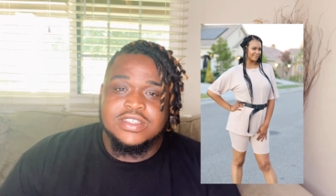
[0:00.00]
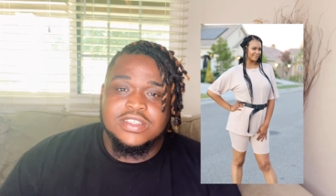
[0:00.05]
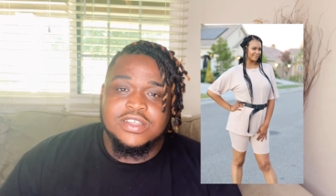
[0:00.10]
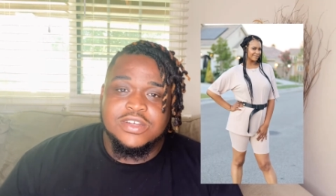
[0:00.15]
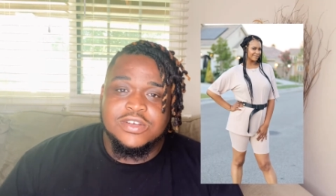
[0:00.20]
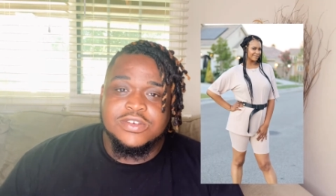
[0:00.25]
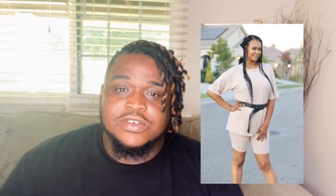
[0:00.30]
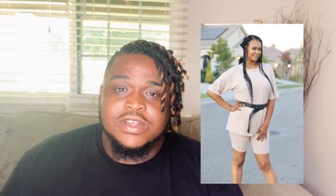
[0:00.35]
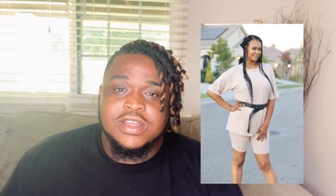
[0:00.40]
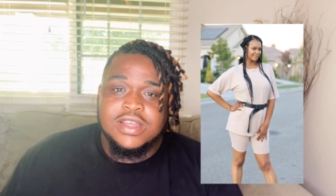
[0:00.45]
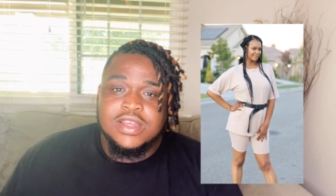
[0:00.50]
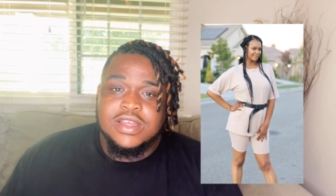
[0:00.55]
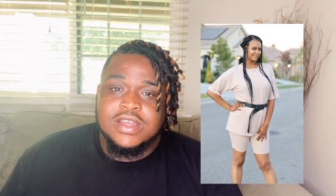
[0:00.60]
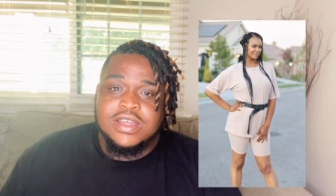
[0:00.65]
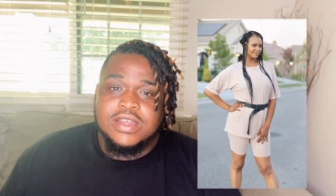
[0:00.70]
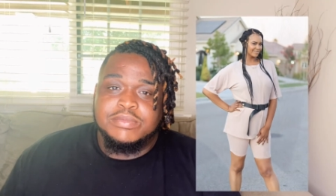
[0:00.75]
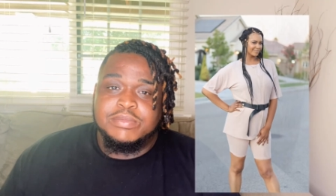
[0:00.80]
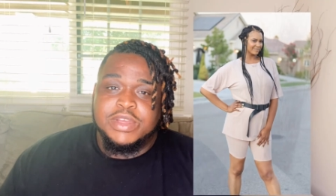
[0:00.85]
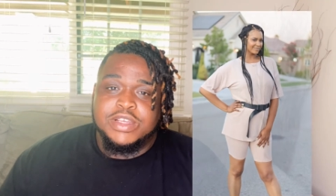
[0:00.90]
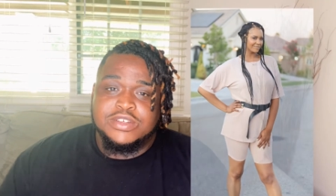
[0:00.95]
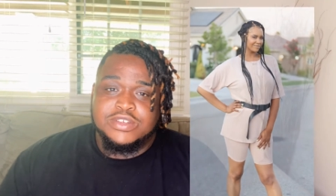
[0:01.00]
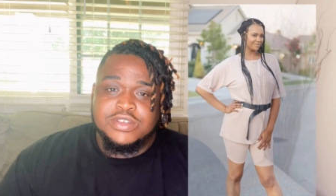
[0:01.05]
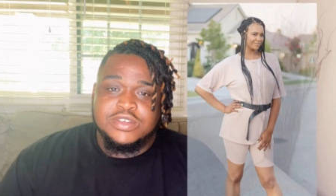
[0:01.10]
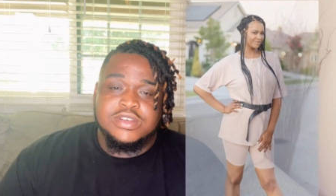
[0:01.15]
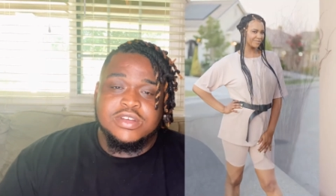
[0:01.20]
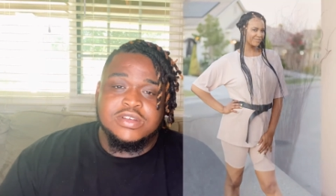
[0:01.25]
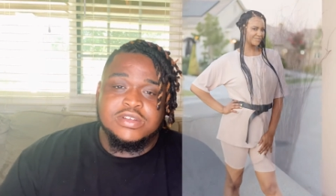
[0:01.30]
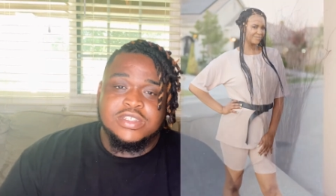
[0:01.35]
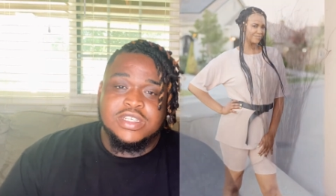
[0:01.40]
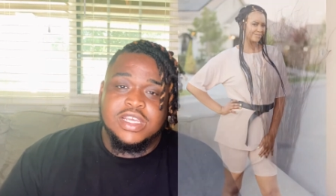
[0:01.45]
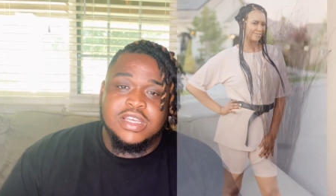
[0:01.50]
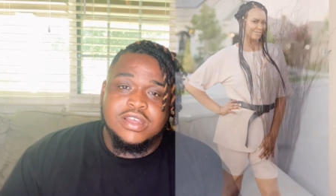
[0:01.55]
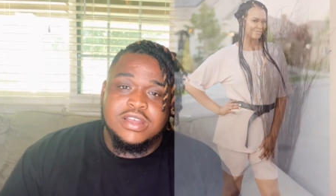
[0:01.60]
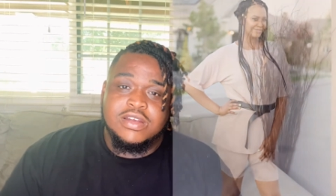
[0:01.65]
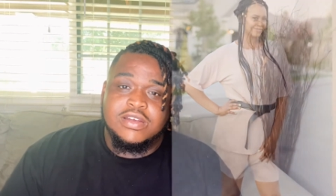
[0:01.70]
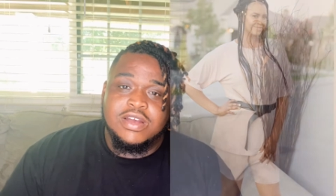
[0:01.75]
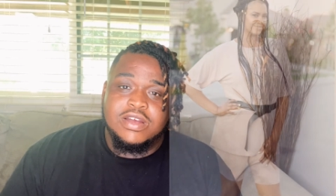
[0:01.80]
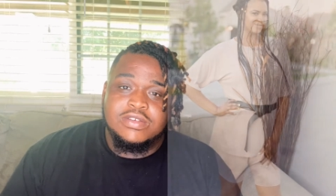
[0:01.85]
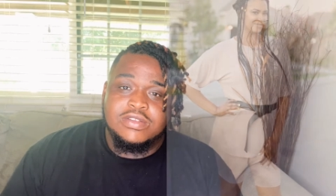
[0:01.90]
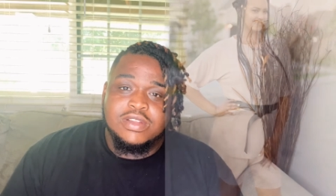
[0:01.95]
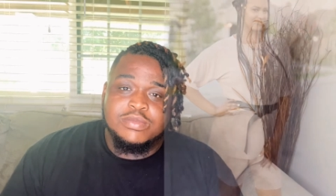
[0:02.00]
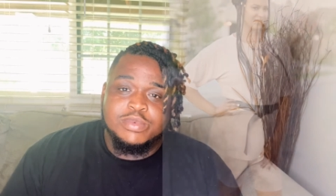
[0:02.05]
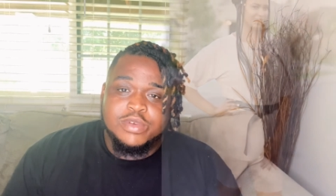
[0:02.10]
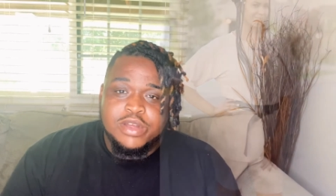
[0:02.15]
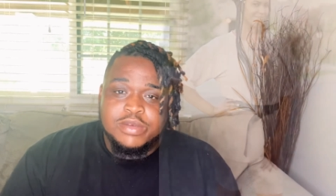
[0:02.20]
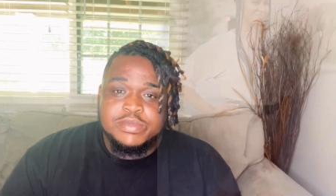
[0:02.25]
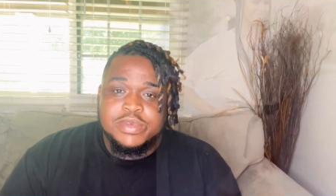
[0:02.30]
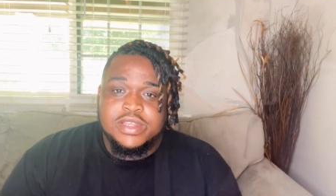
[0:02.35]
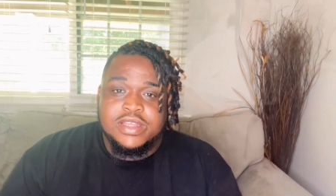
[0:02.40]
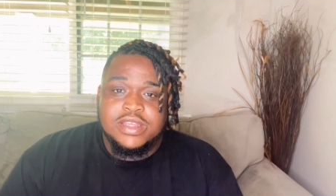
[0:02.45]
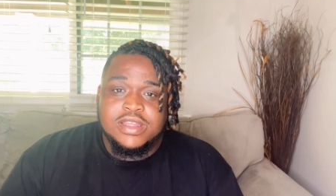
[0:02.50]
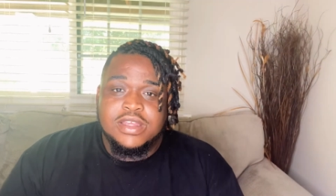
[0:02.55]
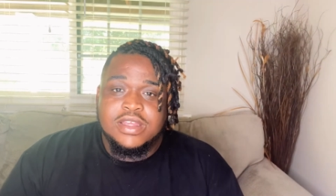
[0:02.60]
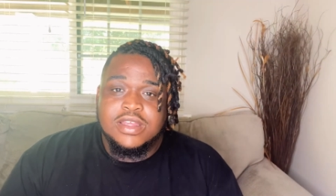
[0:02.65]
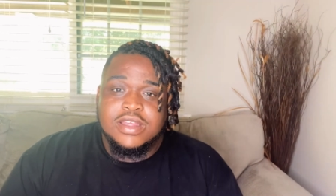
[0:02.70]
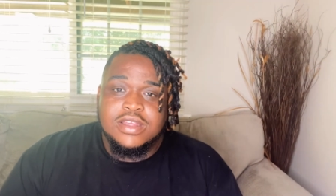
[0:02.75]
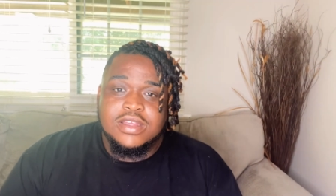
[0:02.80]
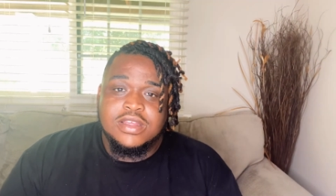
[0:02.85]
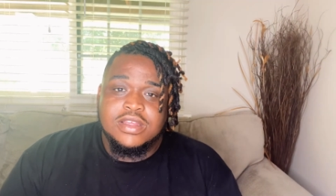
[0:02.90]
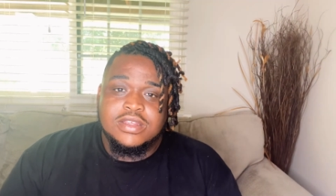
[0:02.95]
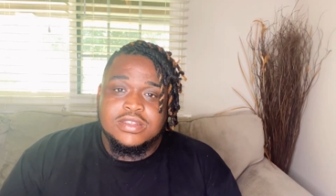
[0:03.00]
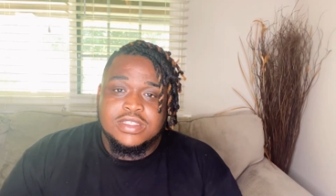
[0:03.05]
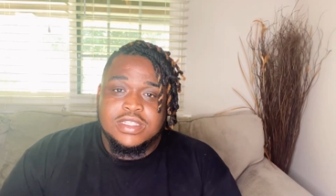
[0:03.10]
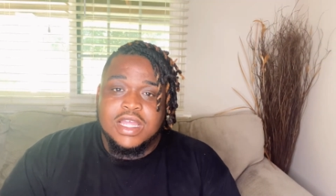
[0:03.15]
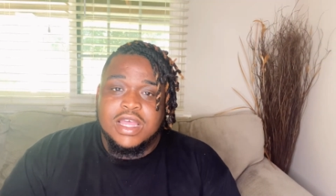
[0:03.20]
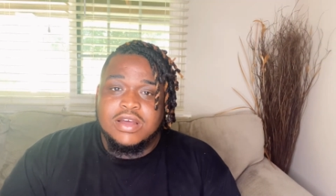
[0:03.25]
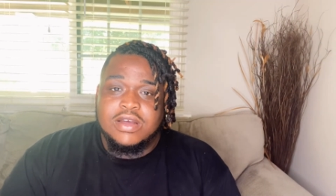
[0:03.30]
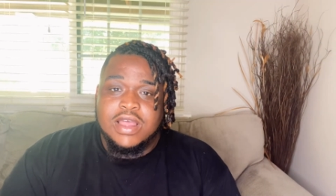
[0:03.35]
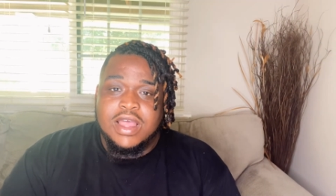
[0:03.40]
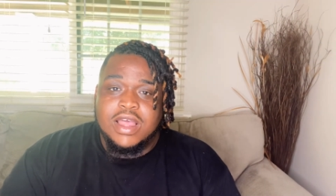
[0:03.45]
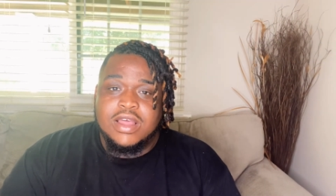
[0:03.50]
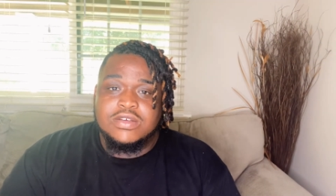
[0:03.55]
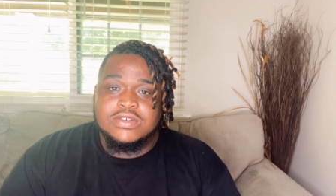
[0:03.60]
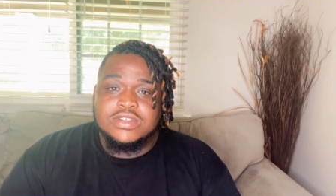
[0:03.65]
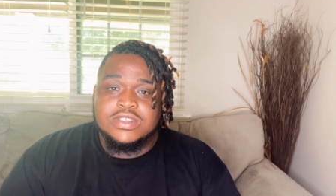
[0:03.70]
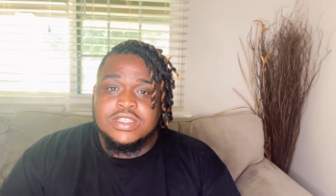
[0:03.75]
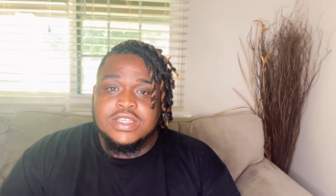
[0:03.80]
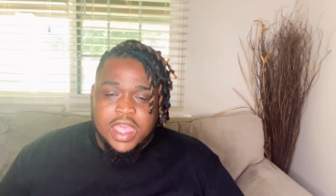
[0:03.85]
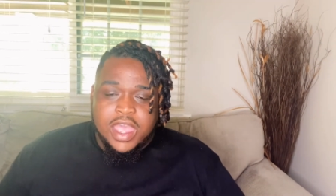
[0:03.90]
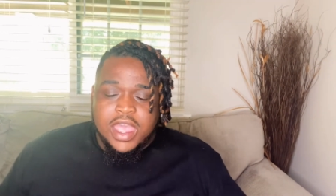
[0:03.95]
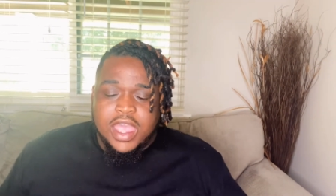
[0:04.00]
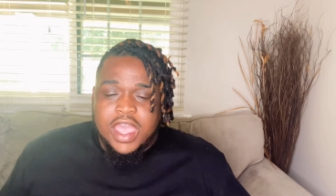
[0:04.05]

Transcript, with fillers: So make sure you go check her out, Labrea B Style House.